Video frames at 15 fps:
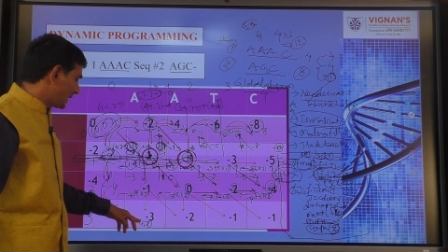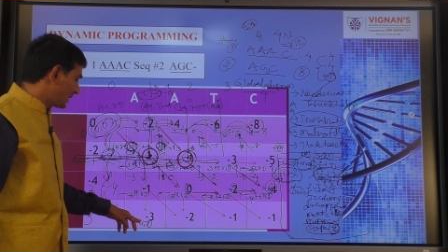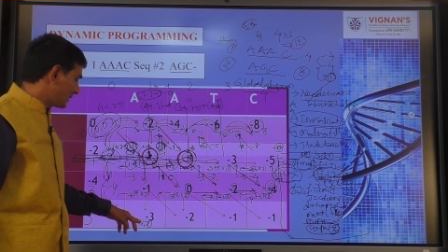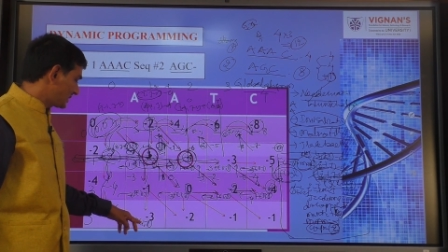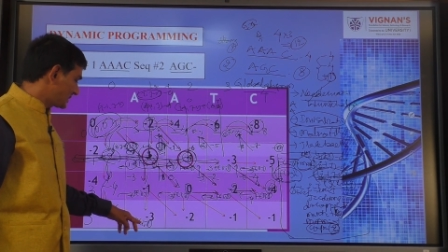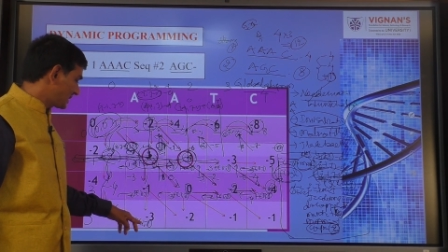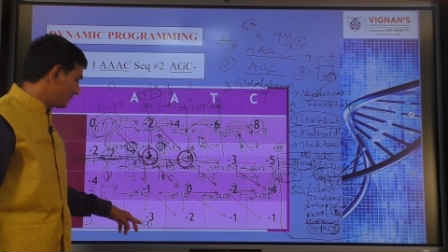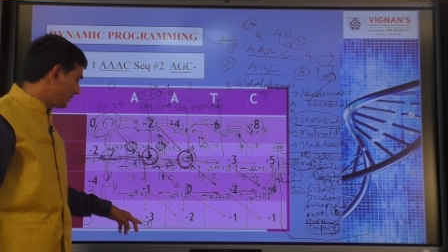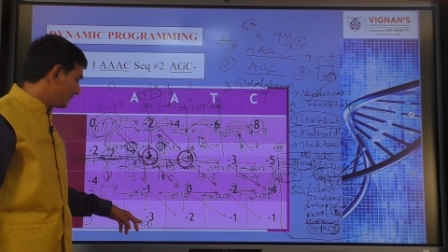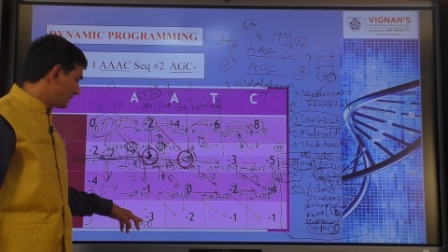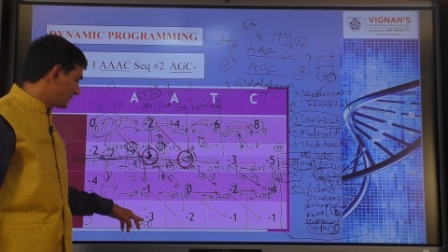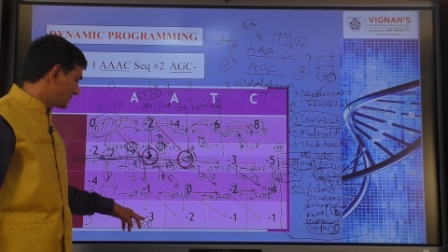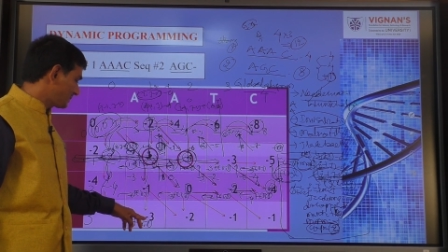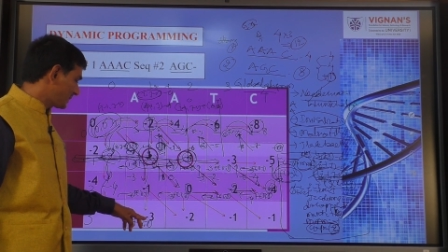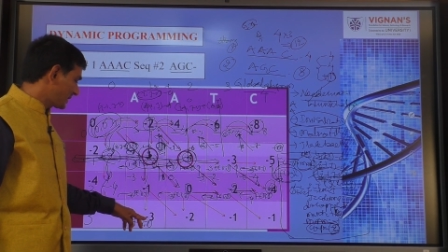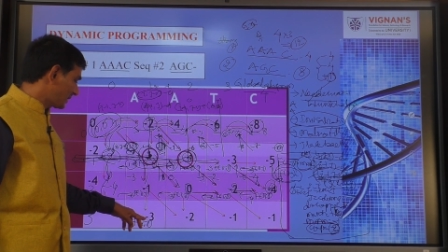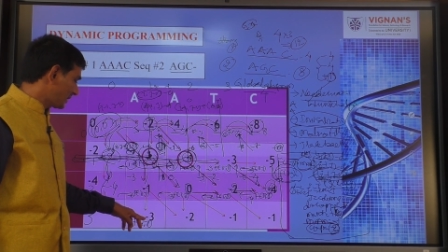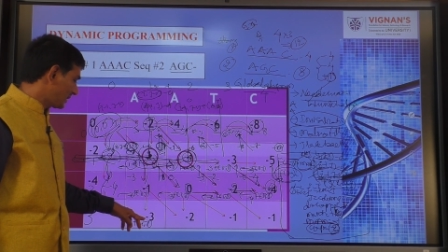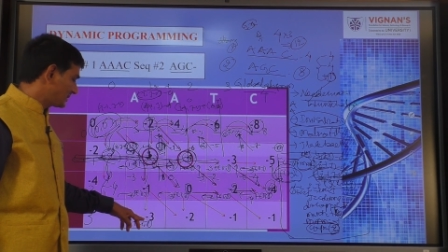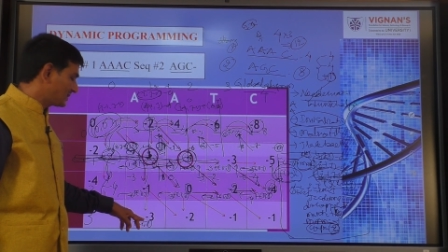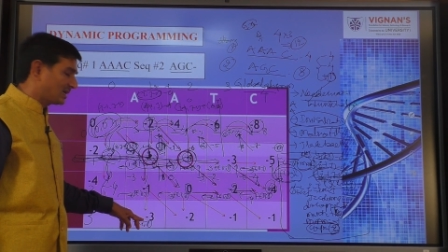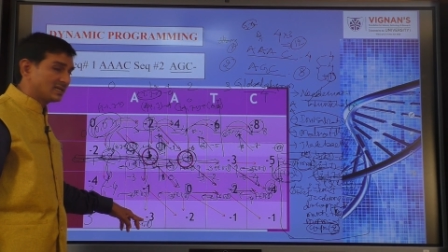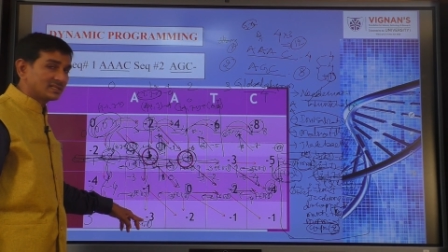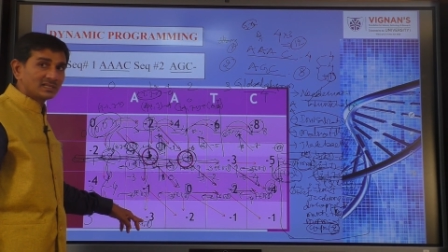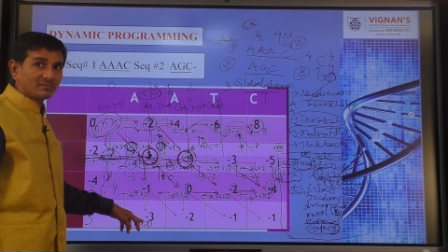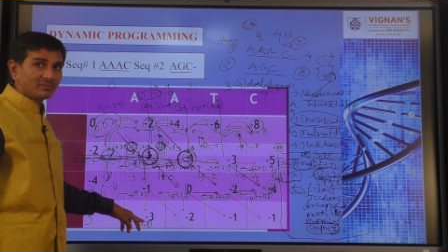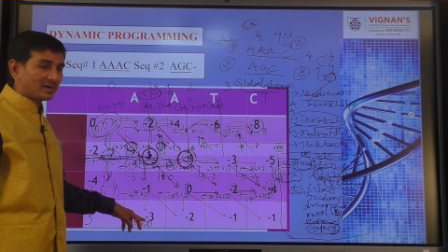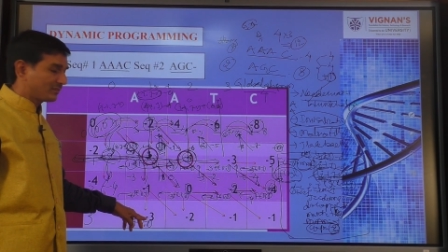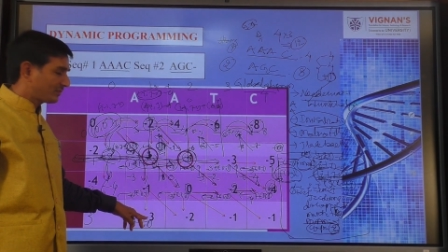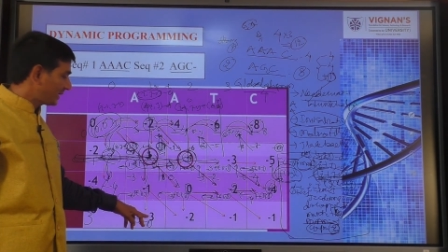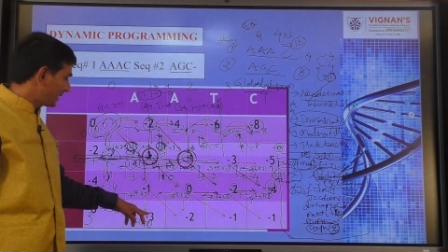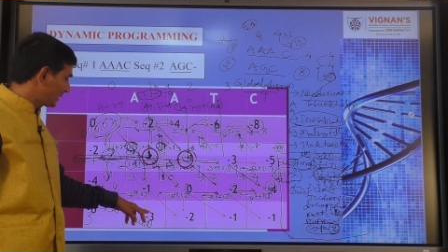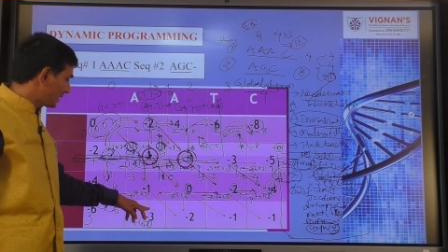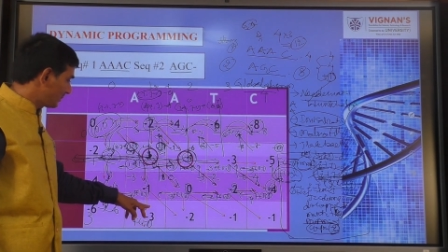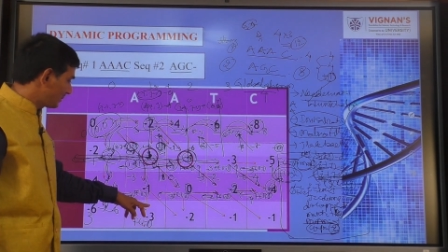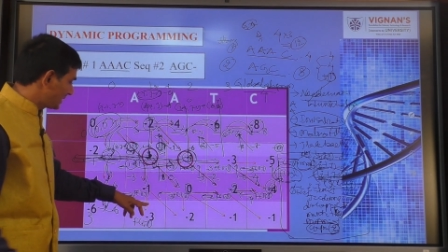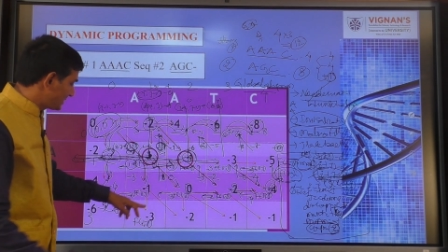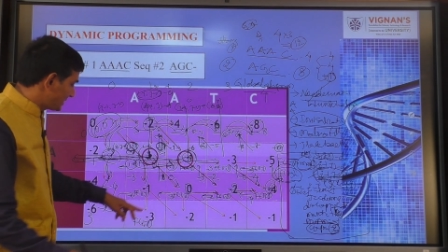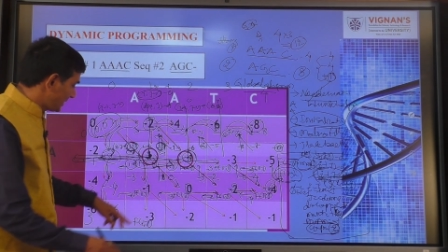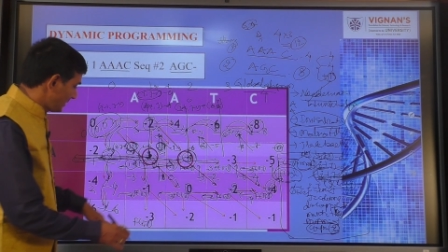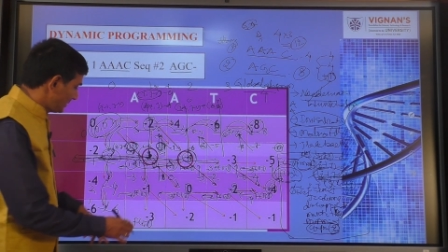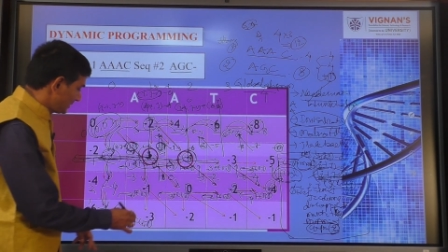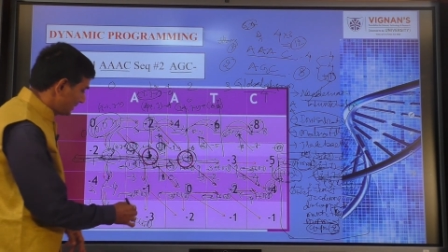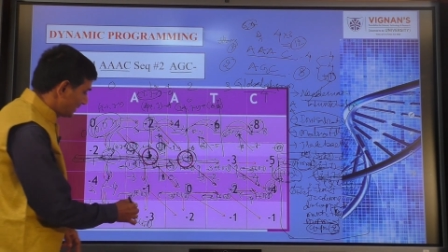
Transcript: address given to this particular cell is f of I comma j.